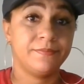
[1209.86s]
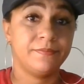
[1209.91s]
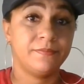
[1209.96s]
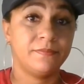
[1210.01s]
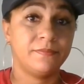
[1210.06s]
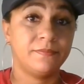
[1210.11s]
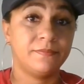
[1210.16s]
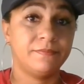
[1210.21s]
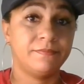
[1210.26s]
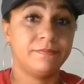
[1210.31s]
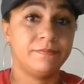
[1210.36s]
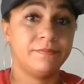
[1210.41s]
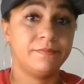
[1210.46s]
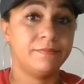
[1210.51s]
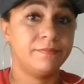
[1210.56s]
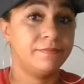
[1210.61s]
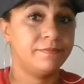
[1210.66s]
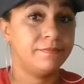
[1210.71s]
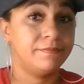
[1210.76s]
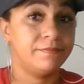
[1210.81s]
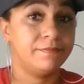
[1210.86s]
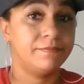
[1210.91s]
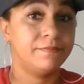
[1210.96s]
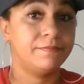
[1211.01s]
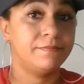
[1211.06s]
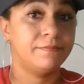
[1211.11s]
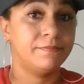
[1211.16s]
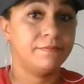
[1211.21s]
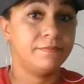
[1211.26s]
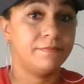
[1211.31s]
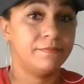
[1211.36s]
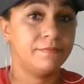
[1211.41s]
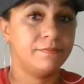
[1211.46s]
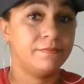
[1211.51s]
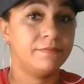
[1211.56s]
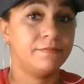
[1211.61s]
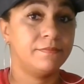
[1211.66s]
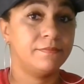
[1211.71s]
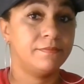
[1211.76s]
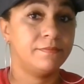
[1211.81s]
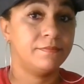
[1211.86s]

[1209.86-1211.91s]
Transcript: [no speech]